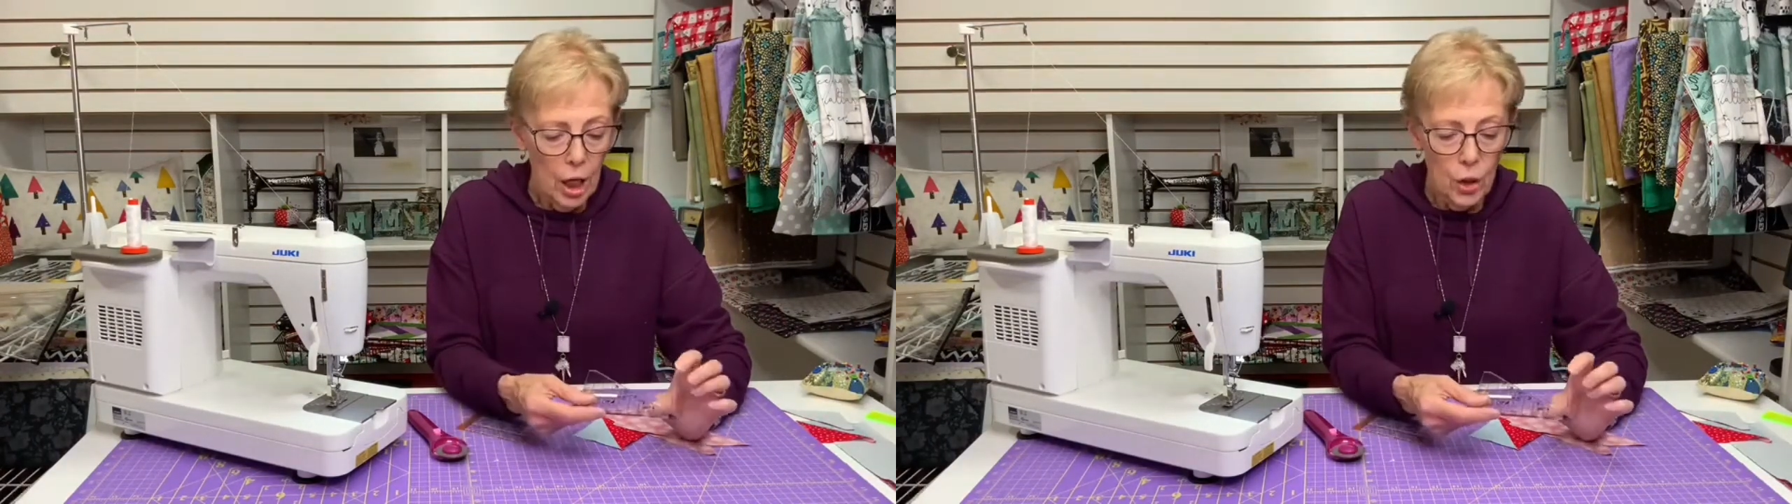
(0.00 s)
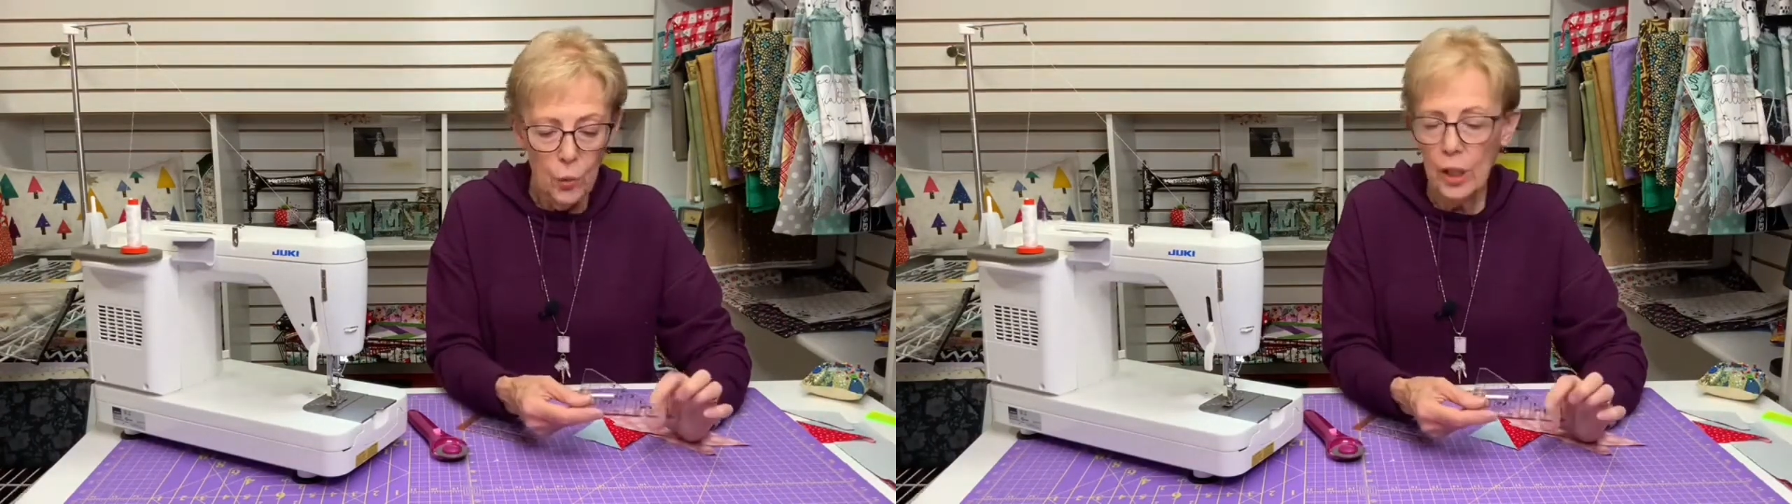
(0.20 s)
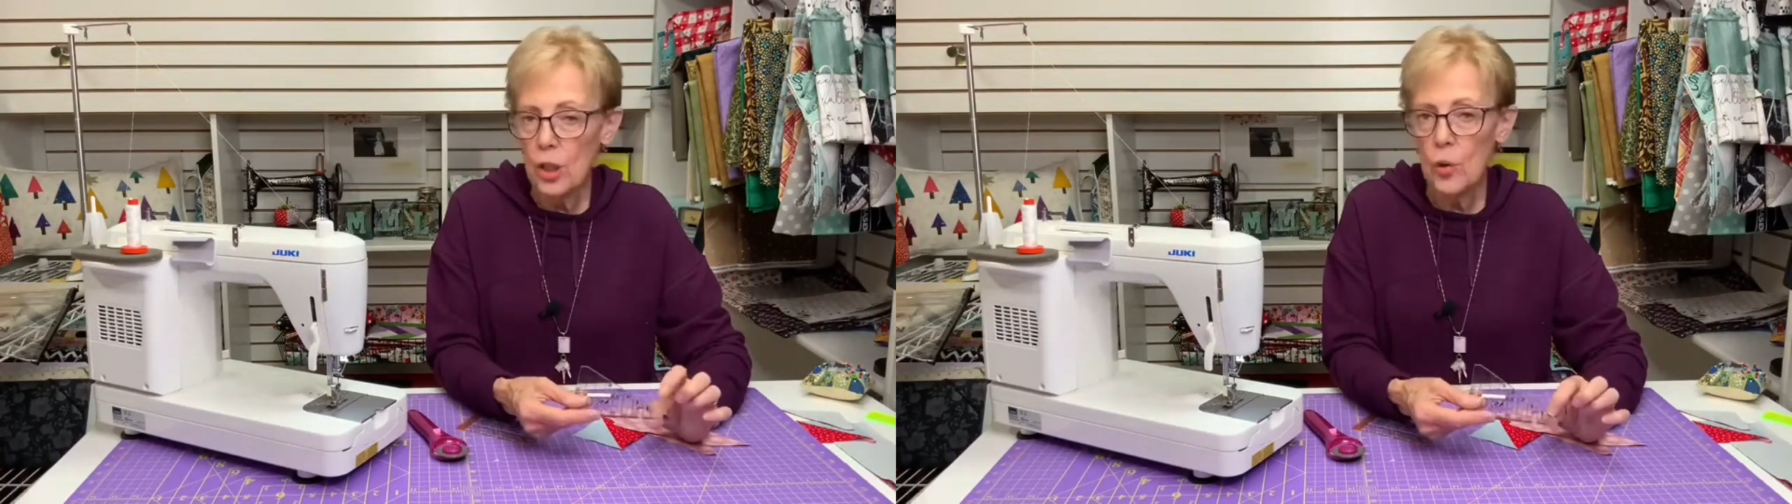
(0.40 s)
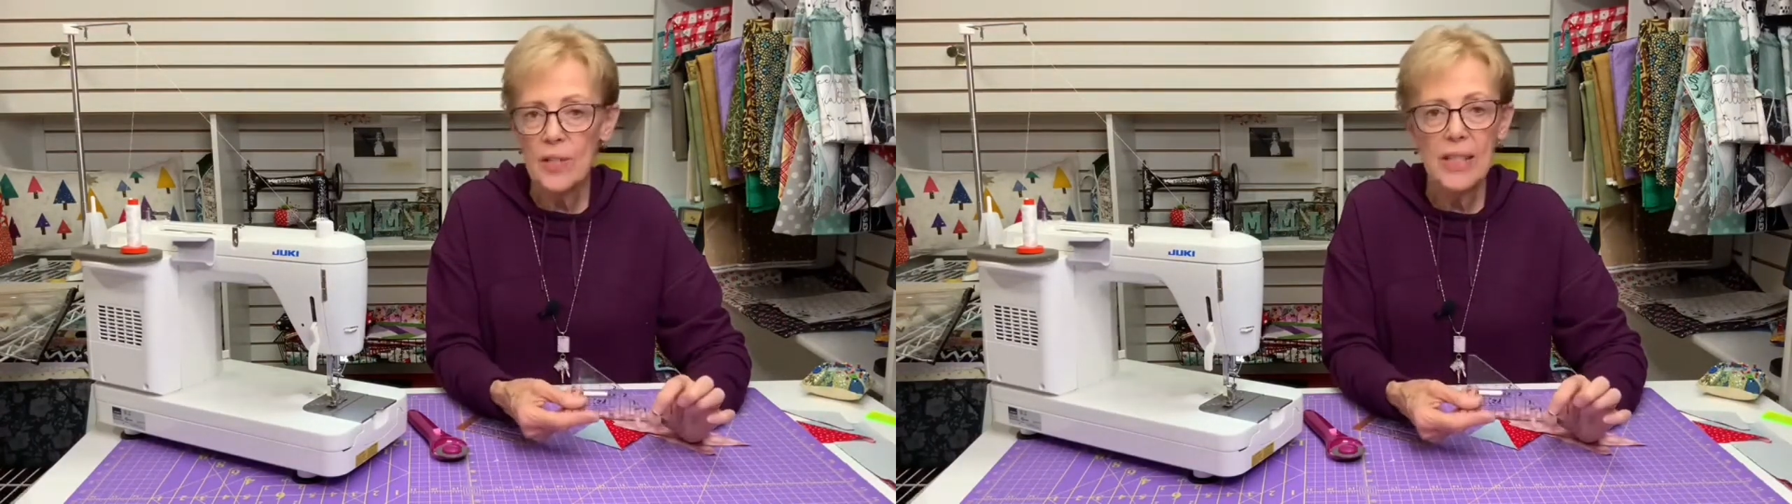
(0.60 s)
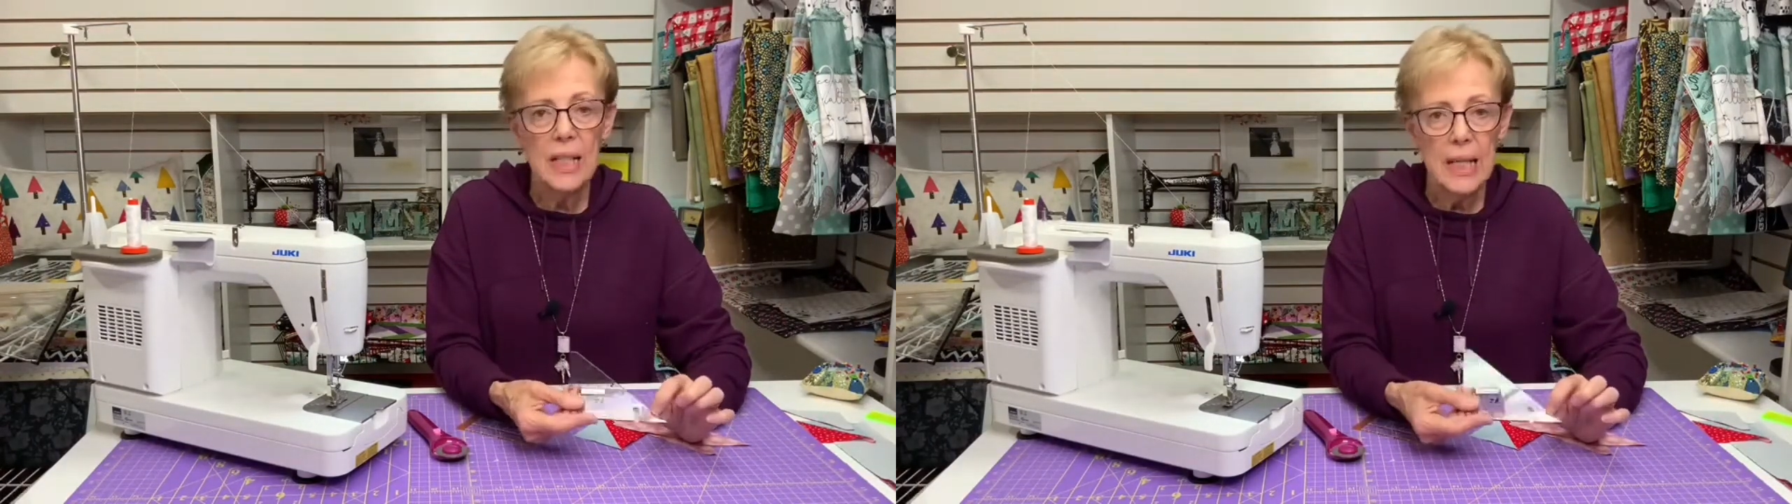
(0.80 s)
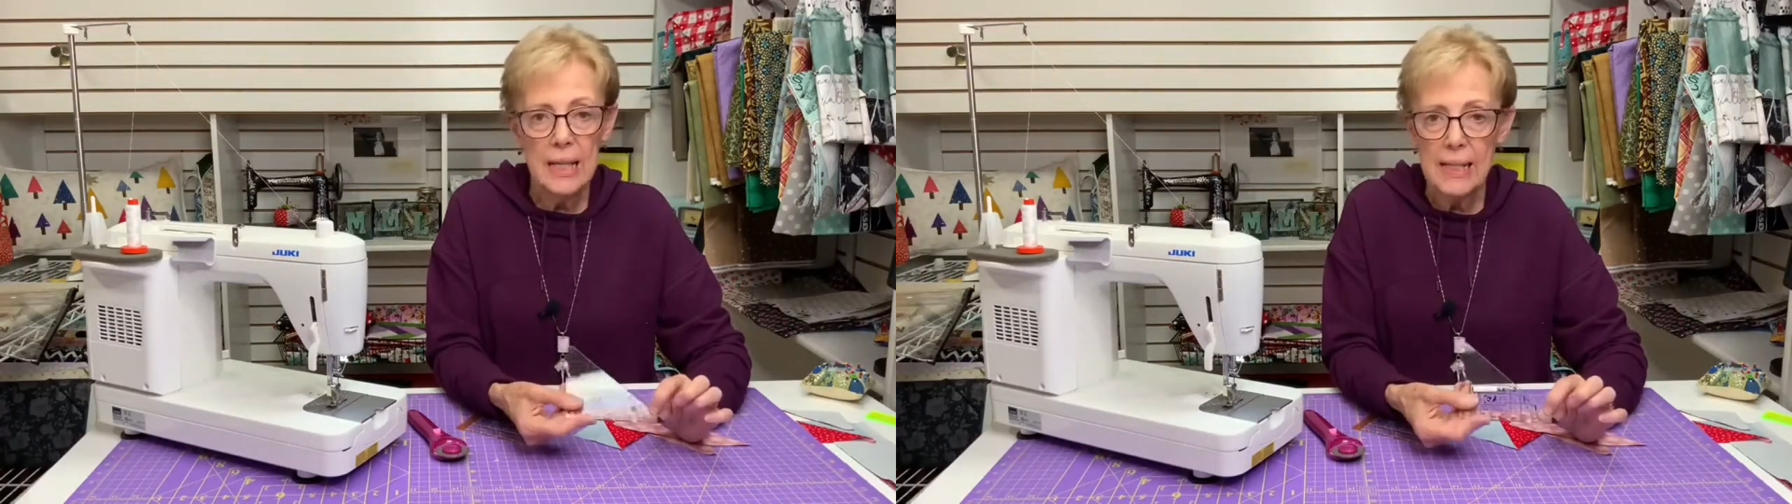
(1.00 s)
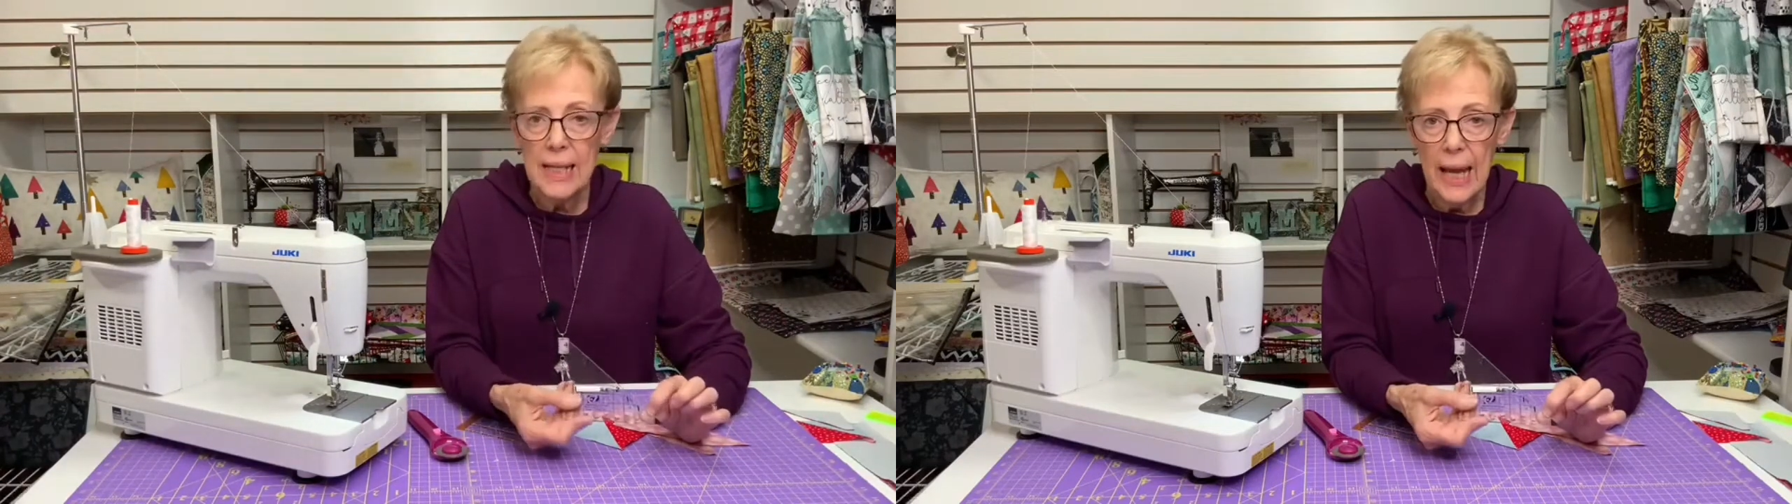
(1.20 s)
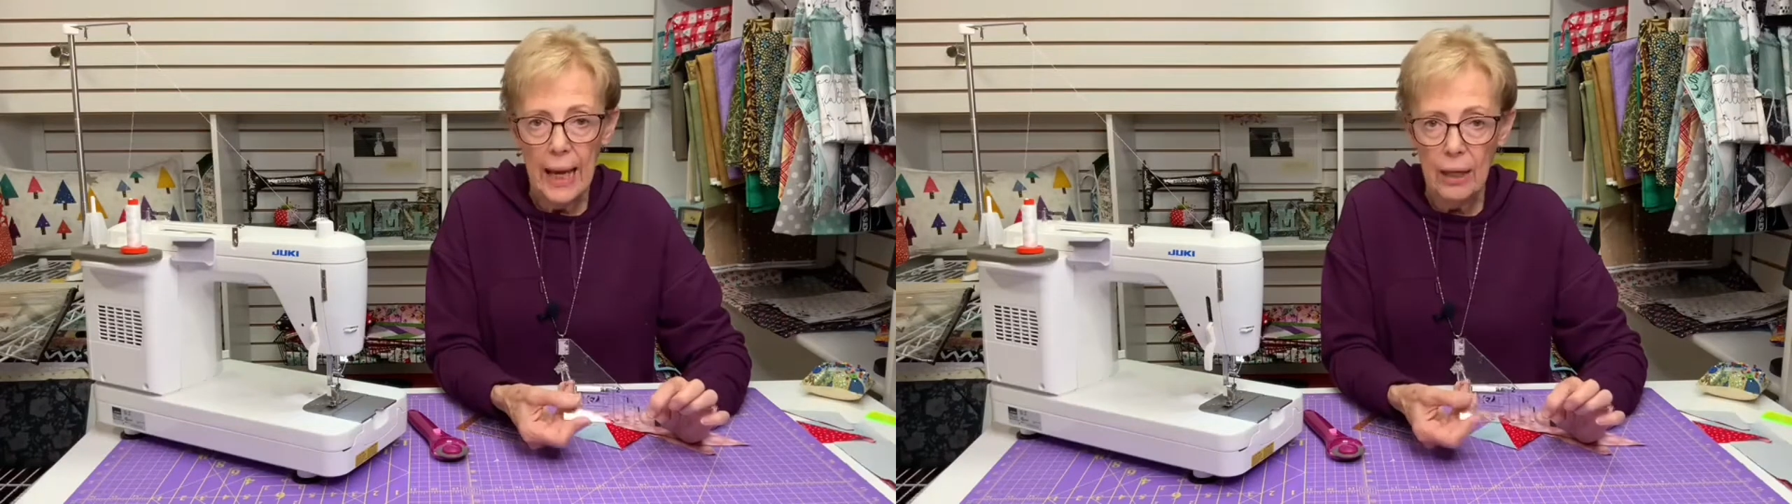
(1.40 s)
you can use an
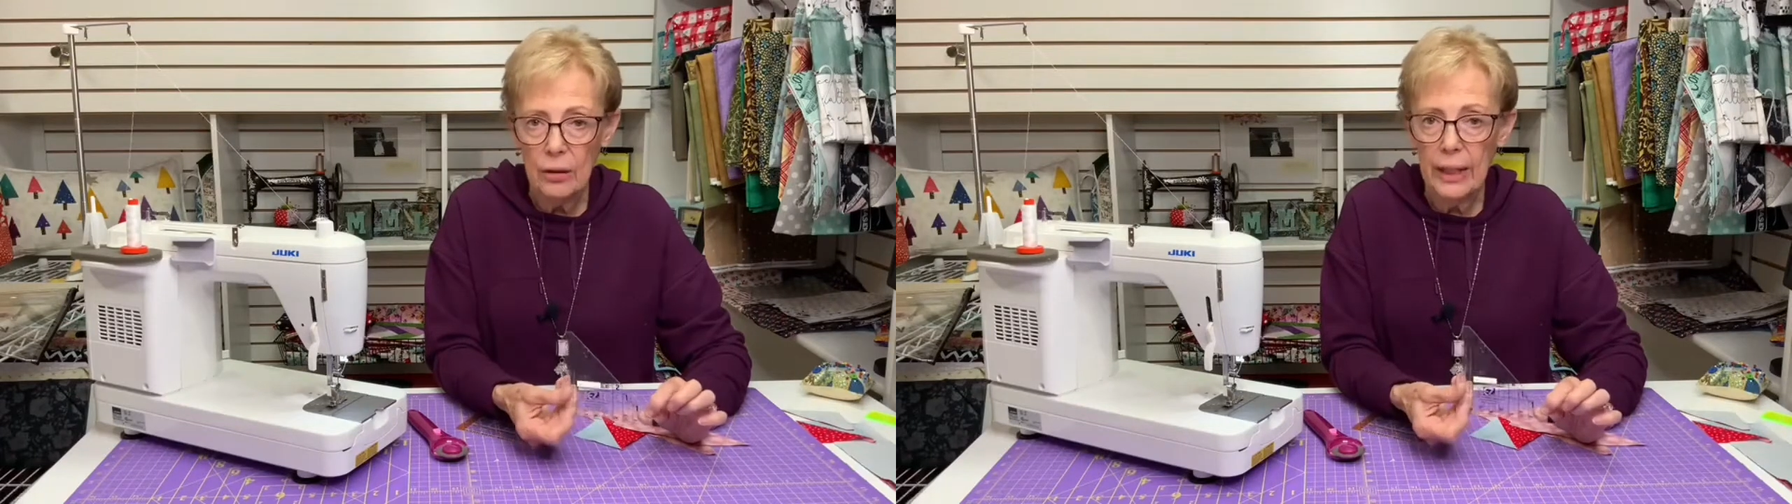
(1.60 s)
easy angle